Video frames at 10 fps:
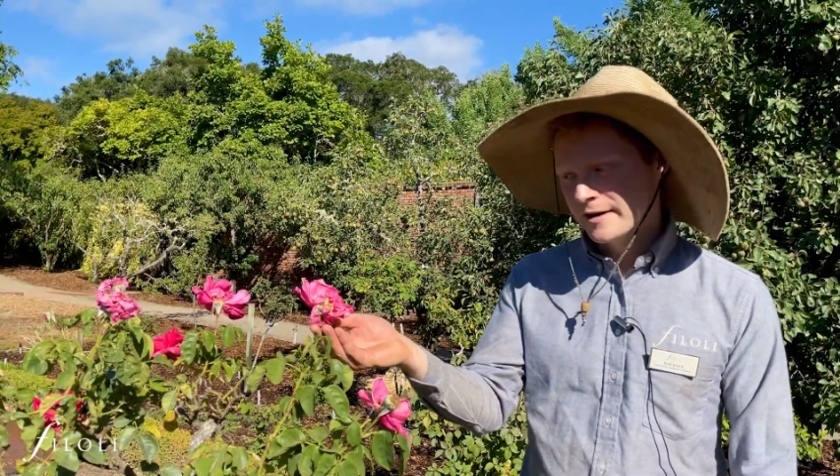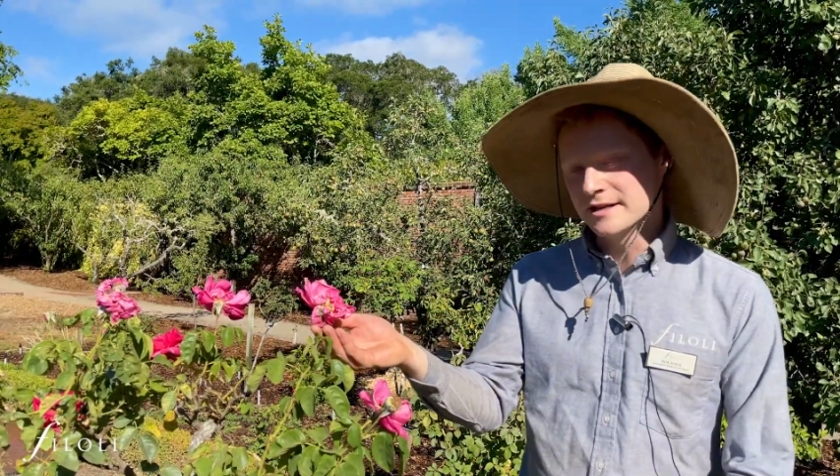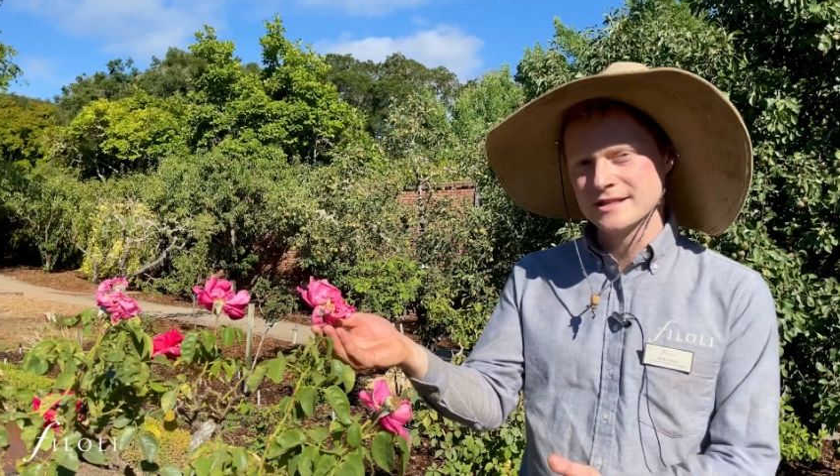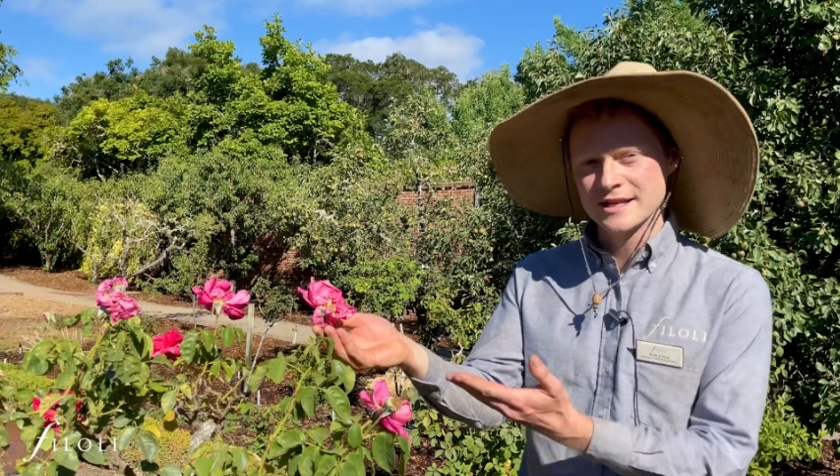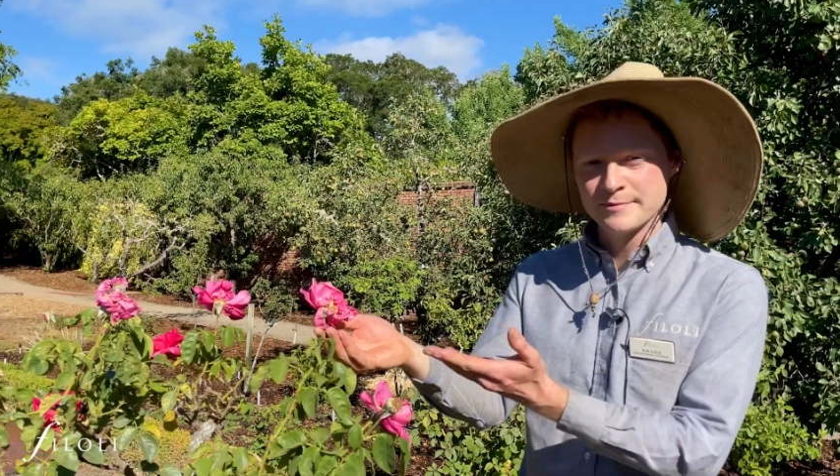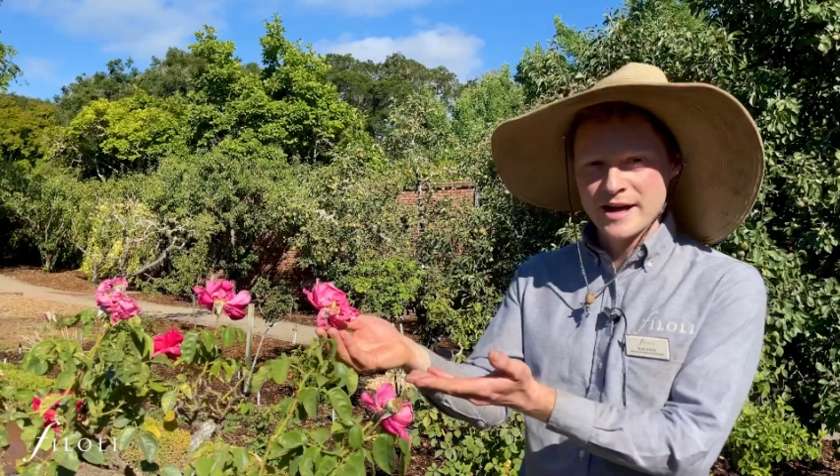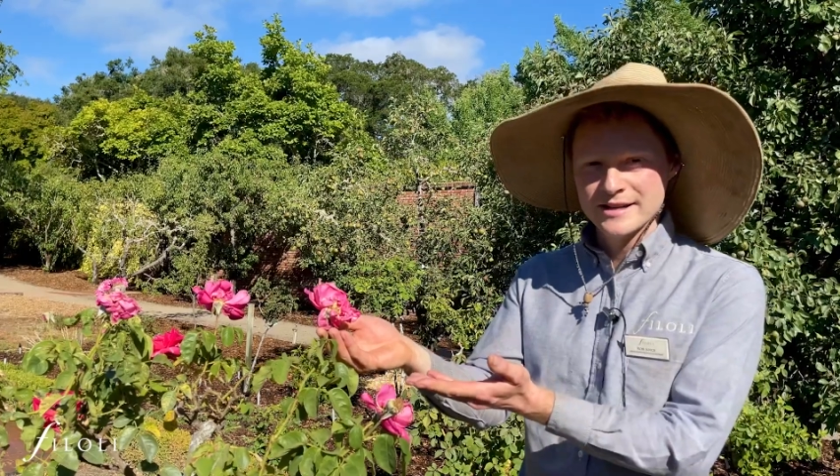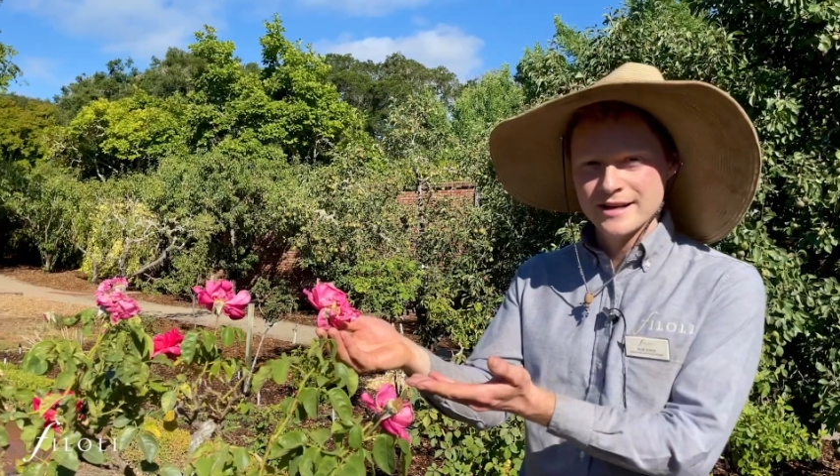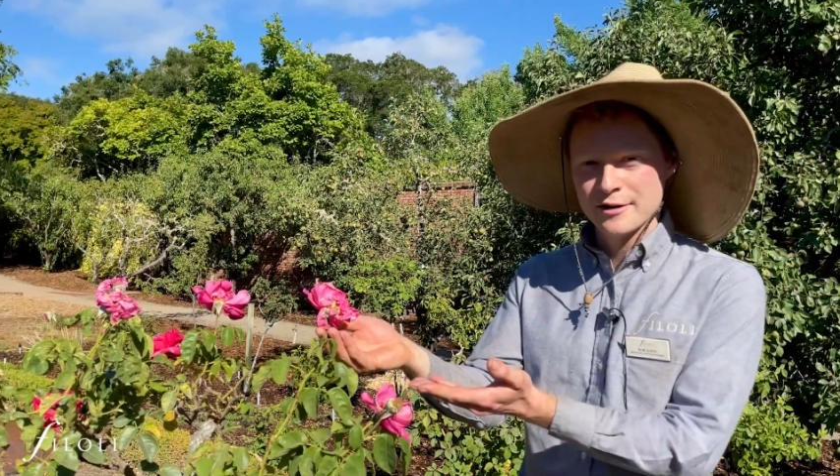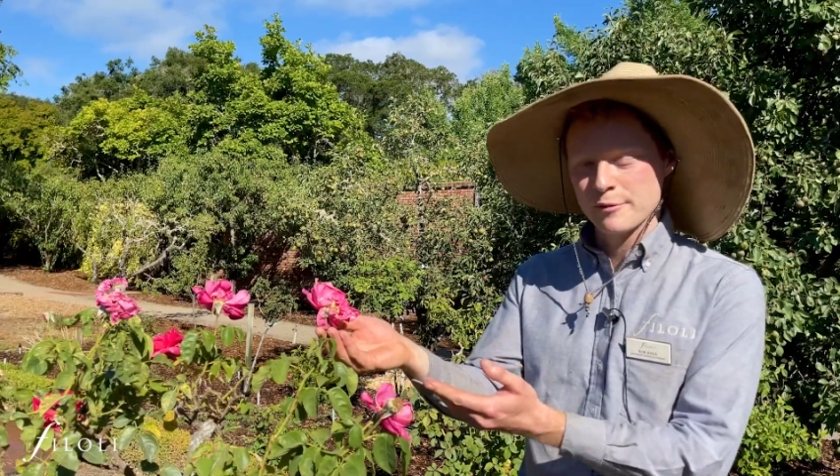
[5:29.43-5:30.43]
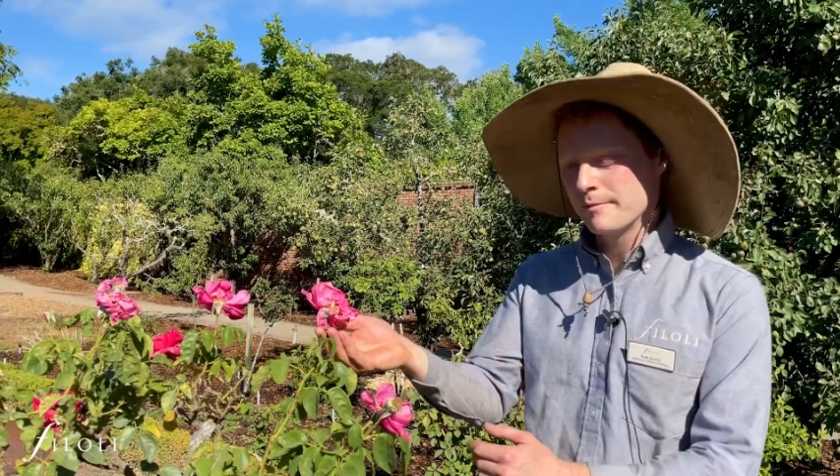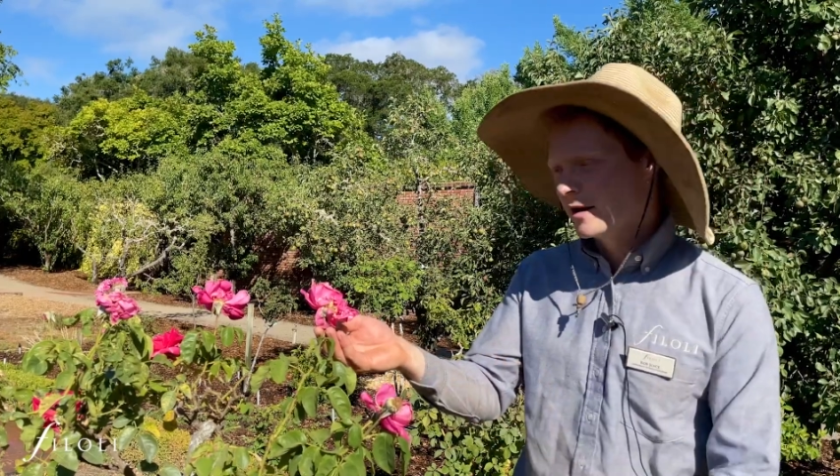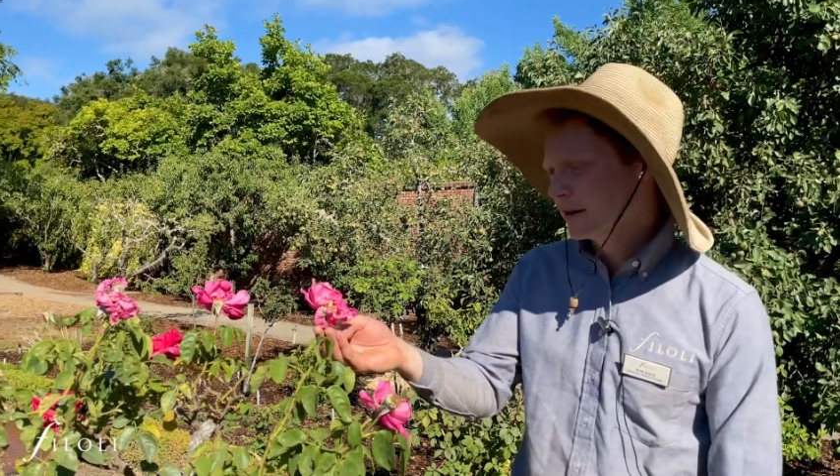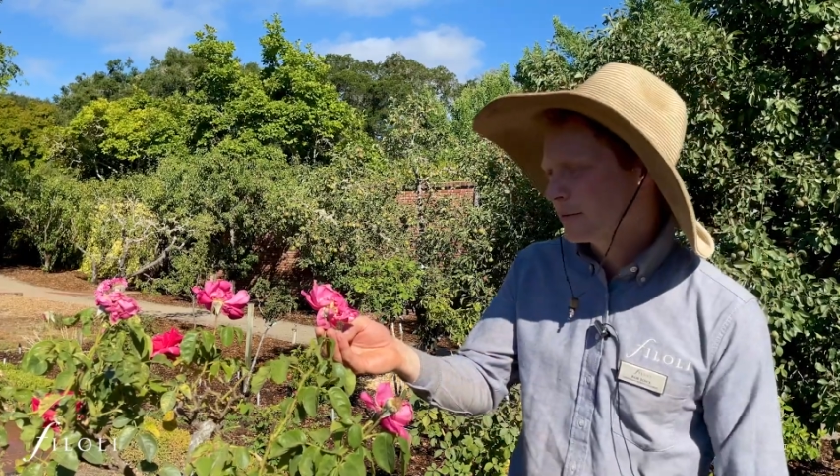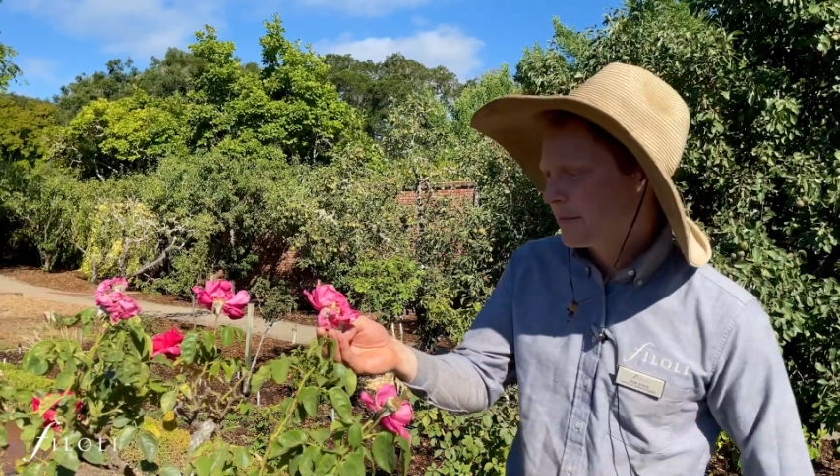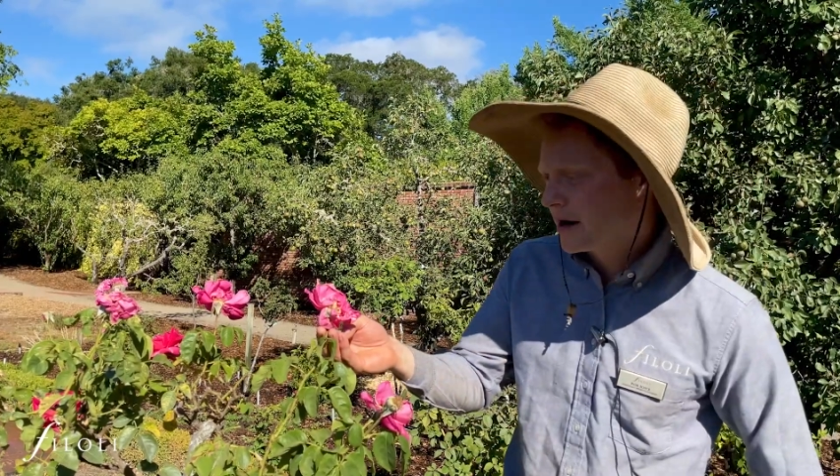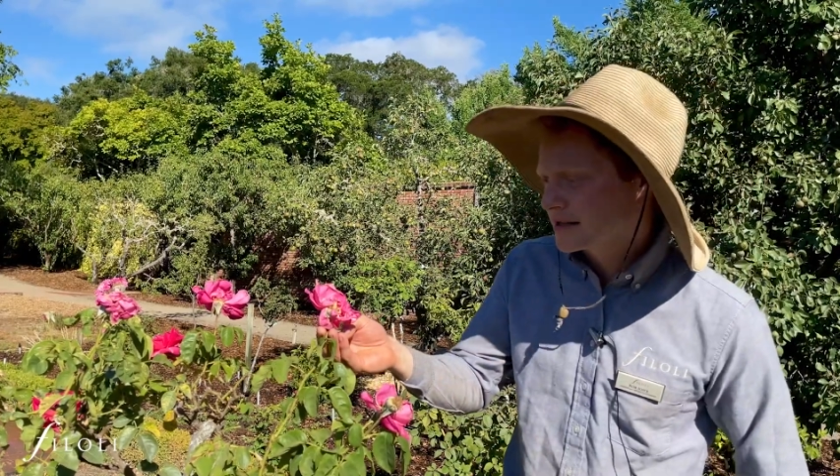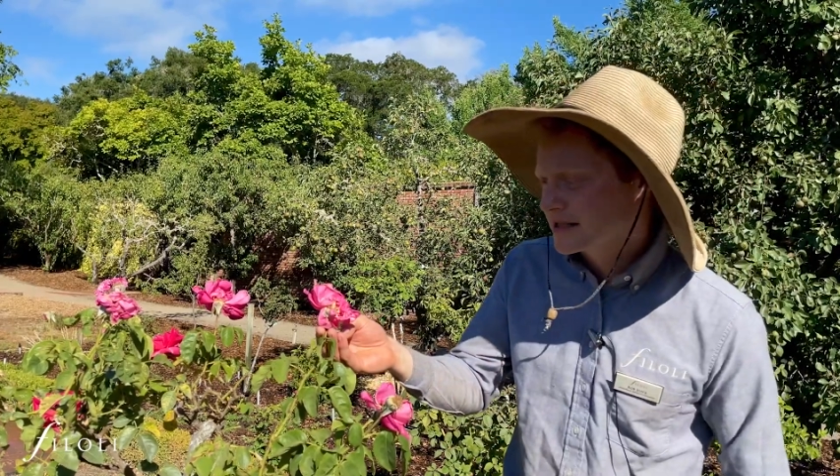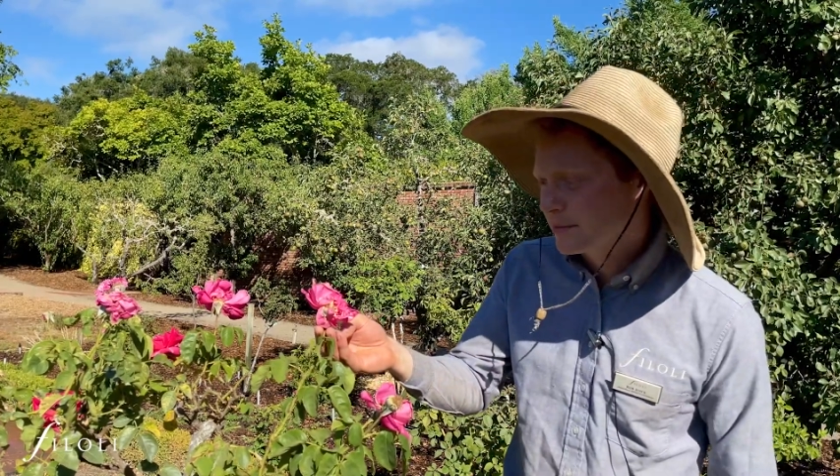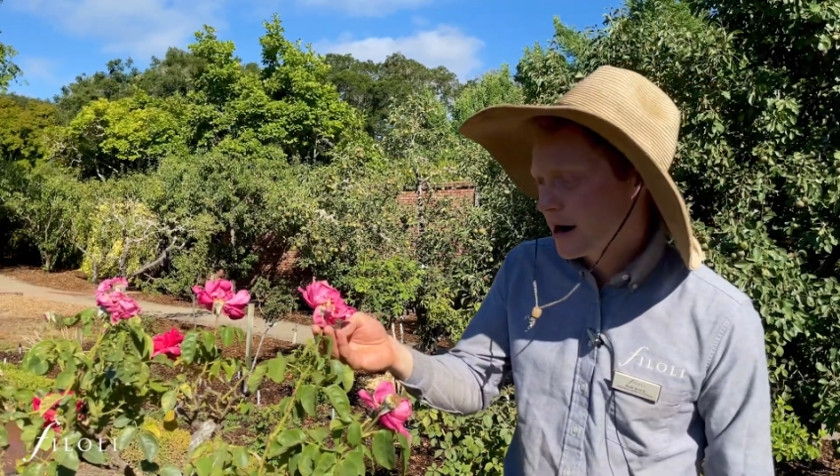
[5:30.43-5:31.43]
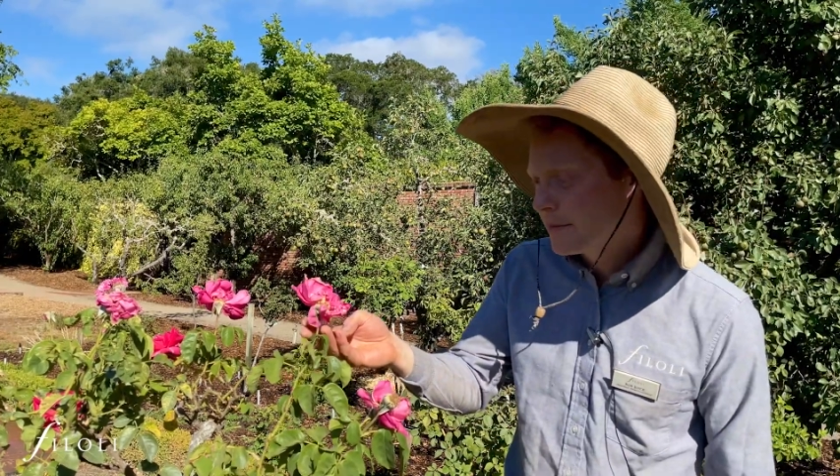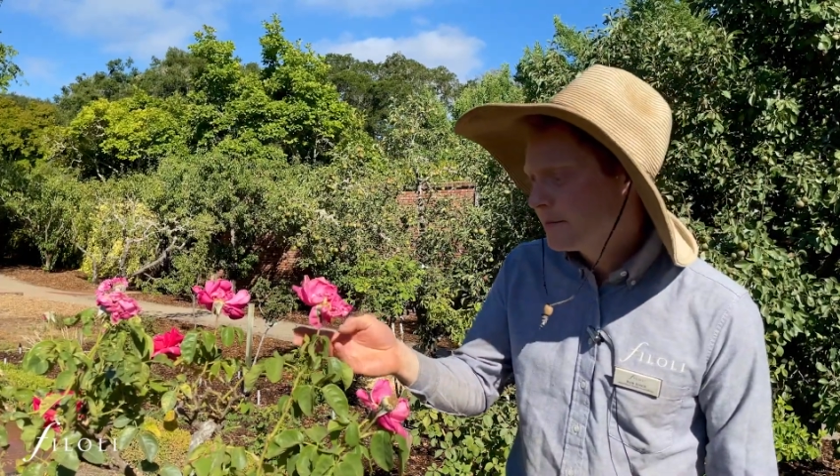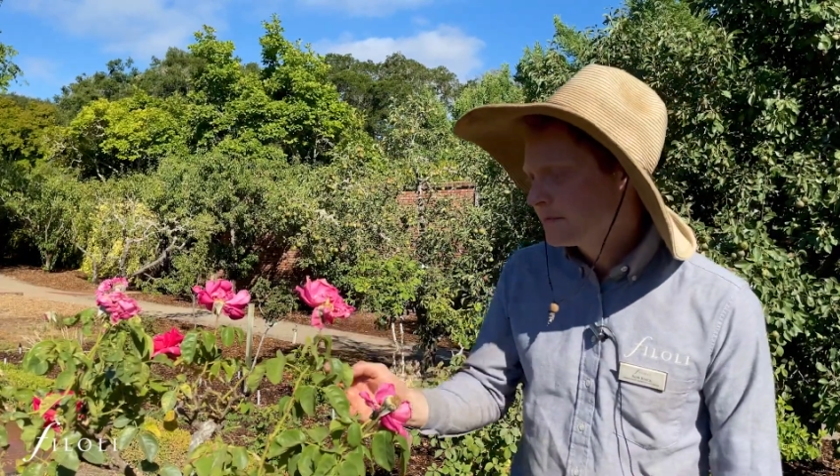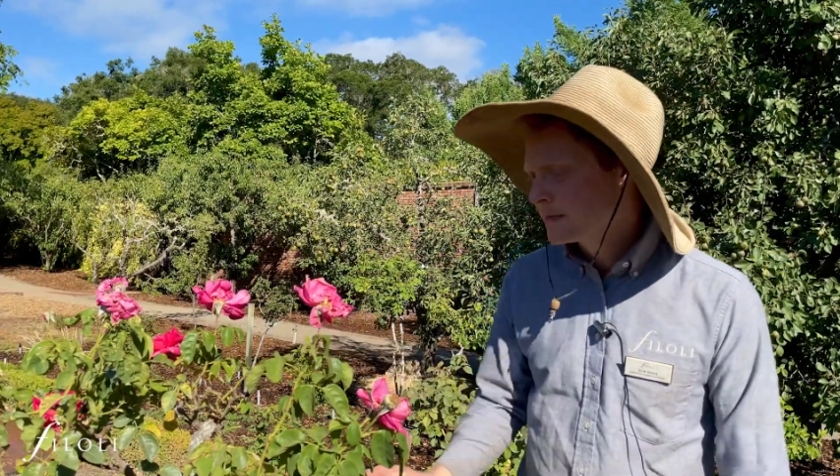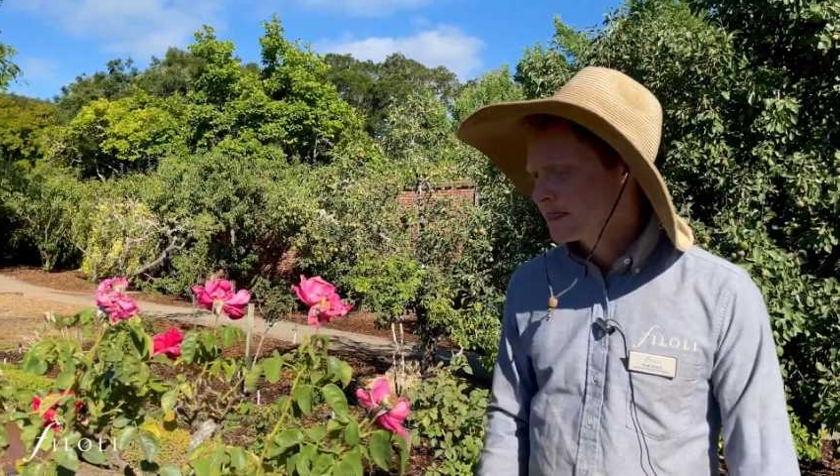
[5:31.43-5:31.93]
that is expended or a little bit past its prime.